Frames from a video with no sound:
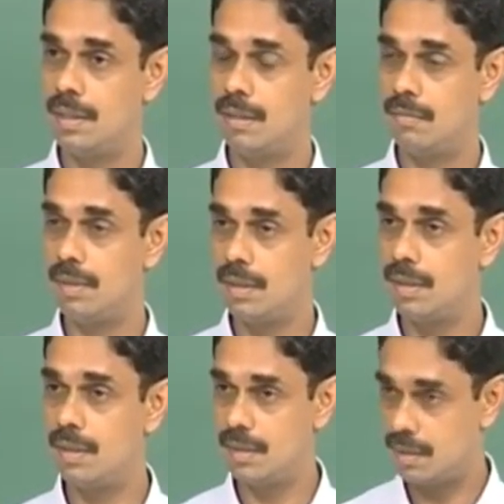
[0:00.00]
it will
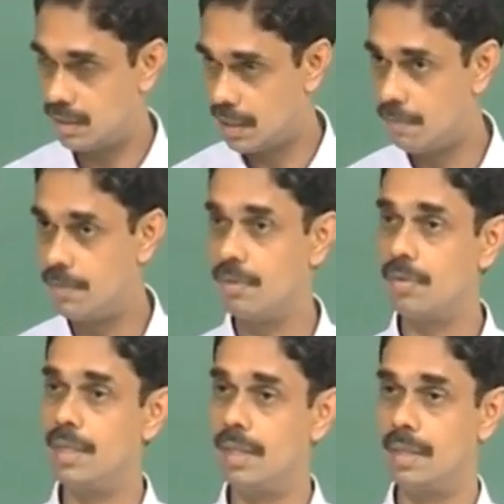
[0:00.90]
the amplitude
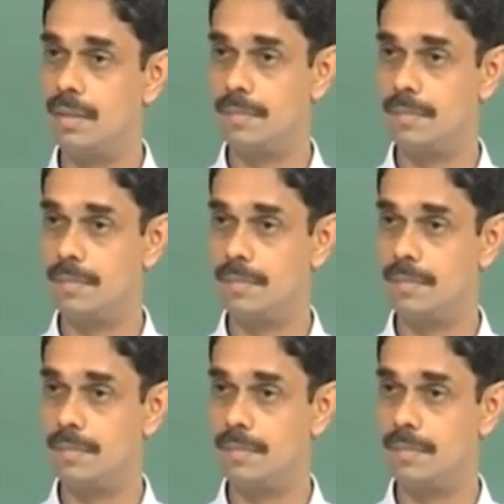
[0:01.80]
will decay.